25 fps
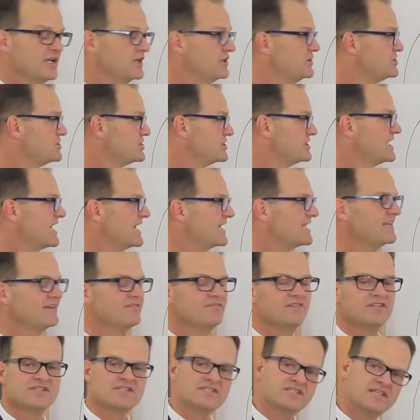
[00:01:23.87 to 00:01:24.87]
You should not
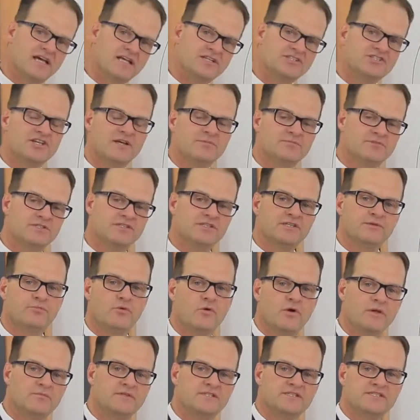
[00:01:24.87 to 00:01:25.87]
give this touch up to the
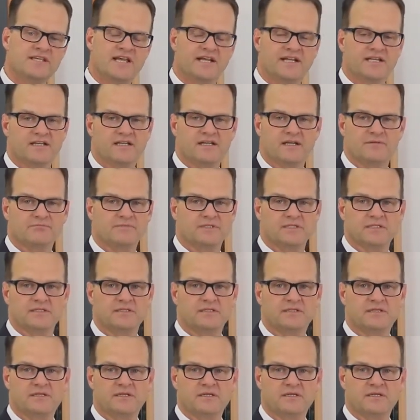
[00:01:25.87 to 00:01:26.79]
appointment setting company.